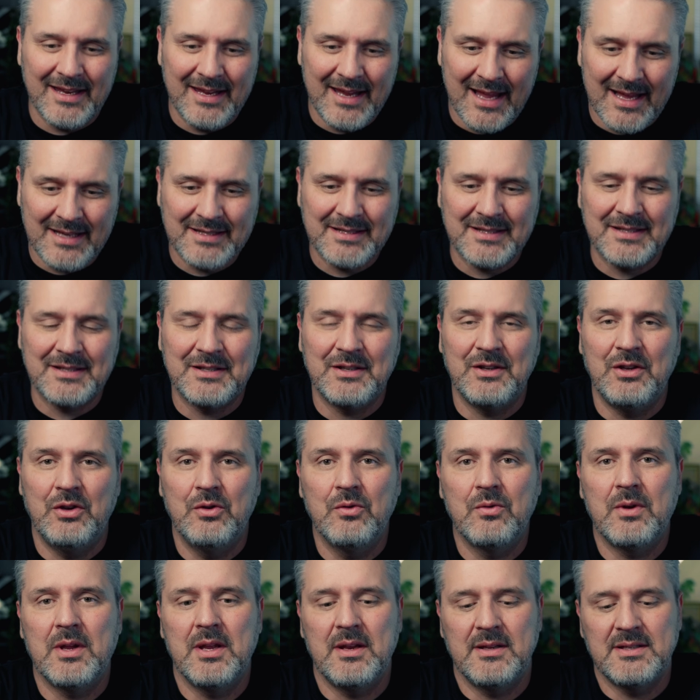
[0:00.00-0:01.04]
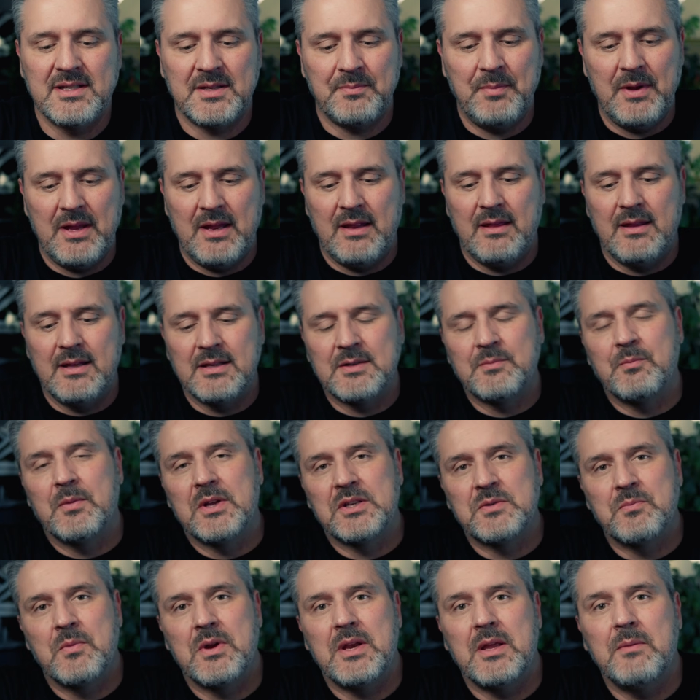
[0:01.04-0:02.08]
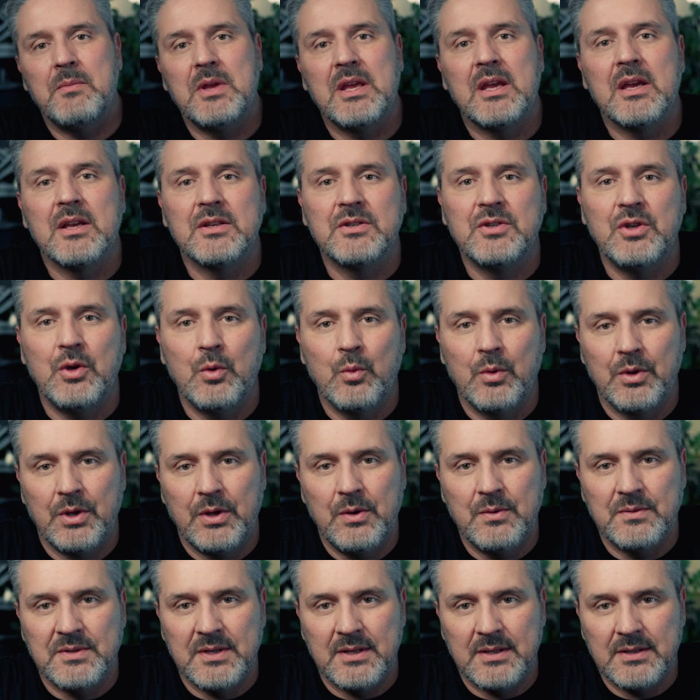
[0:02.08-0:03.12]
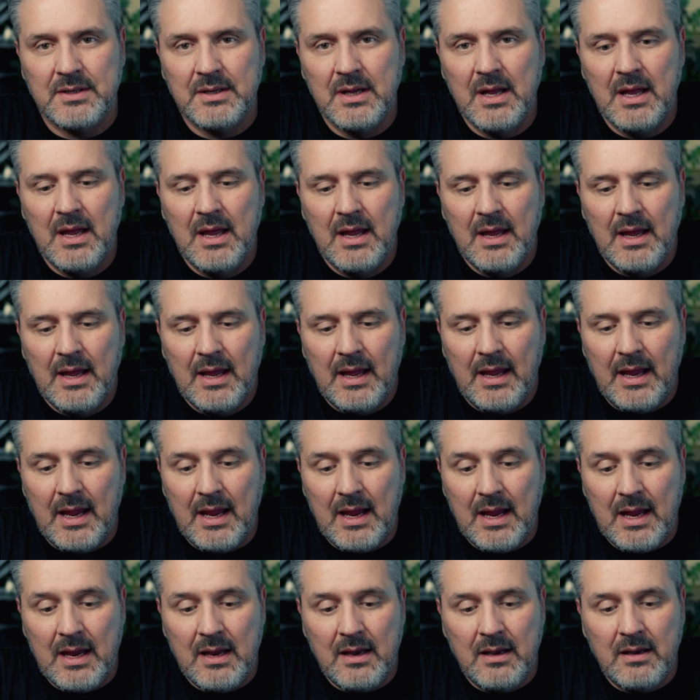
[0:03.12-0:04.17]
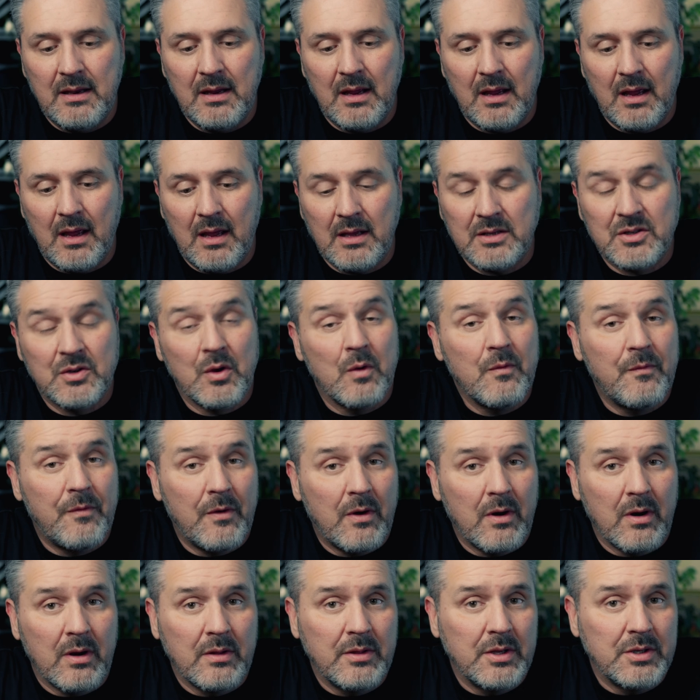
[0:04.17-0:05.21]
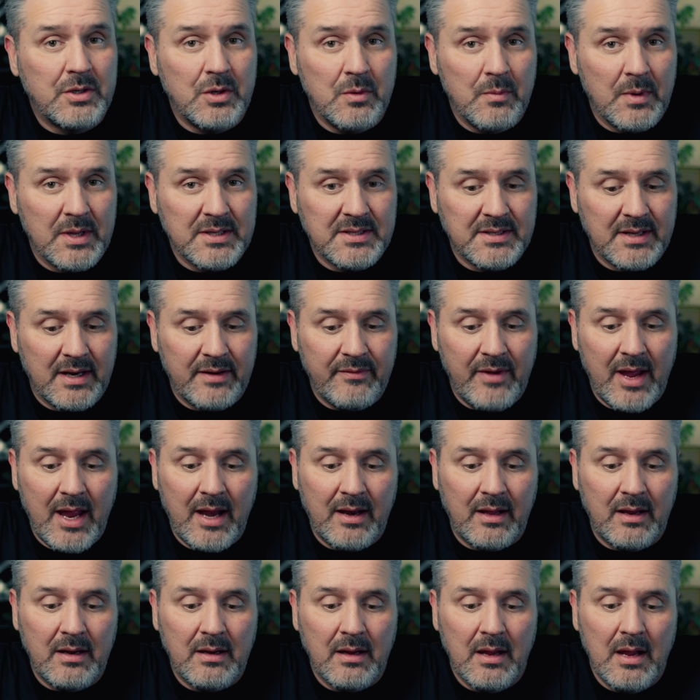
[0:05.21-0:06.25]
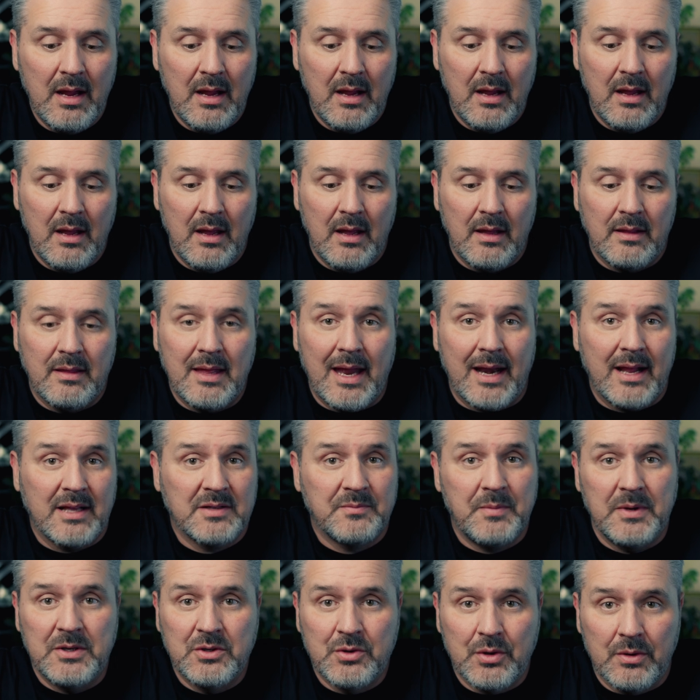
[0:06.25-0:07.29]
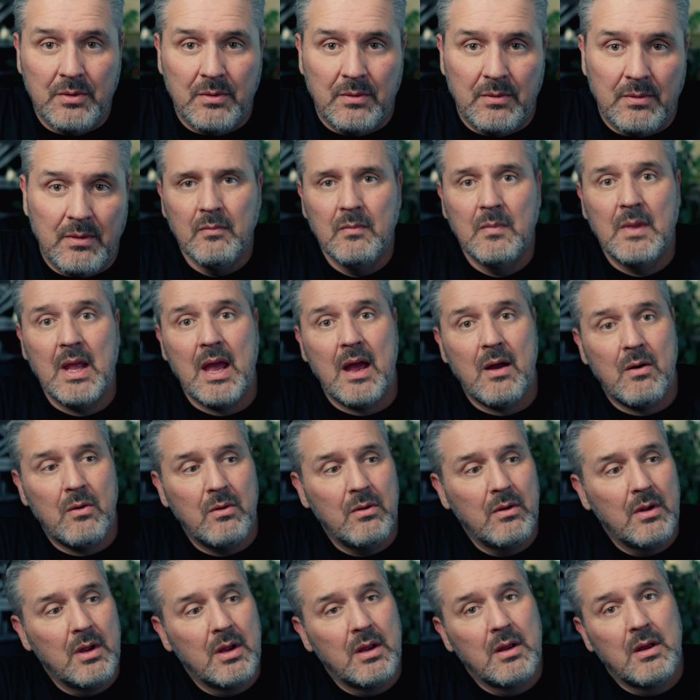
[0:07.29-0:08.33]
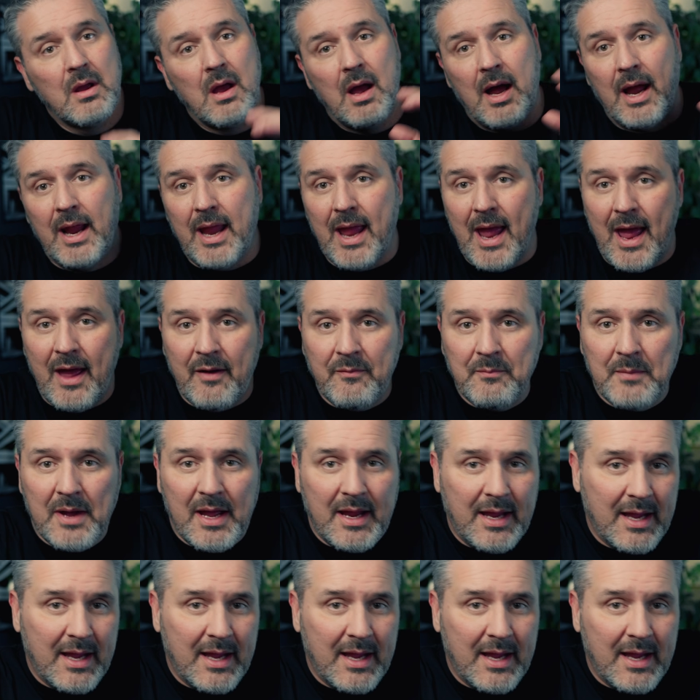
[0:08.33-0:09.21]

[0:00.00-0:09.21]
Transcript: yes, you can spend this much money because you will use it. And so far in the 2 months that I've had it, that has been true. Now, I have my